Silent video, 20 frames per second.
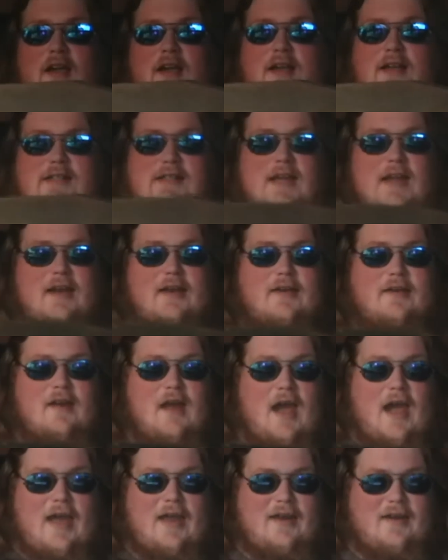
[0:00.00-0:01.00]
because I,
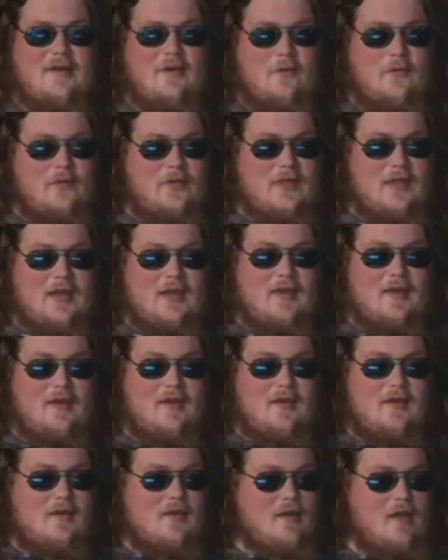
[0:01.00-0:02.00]
I don't
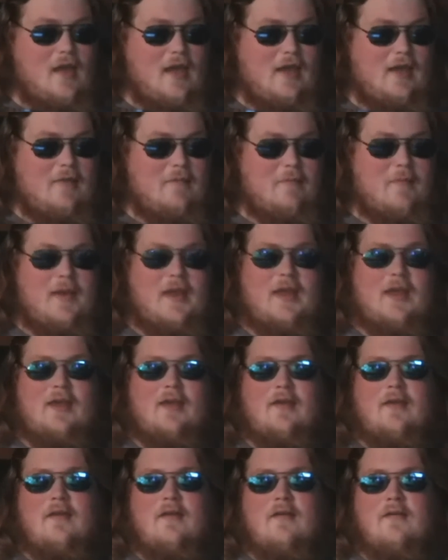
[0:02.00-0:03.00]
think it can
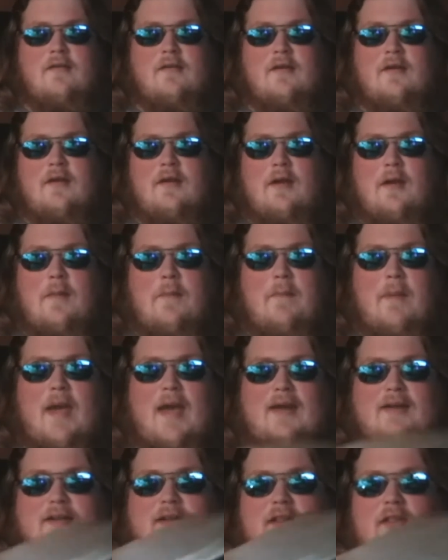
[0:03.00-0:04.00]
be
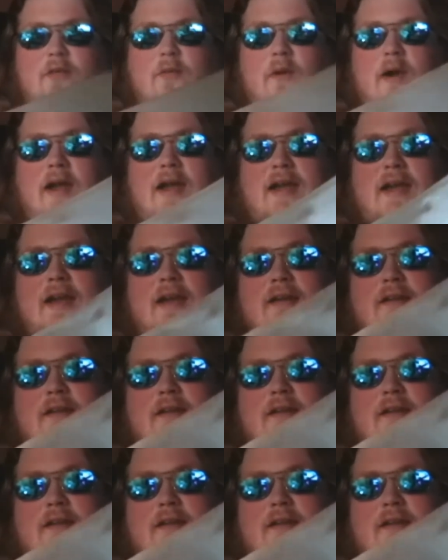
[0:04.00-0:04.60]
back to the way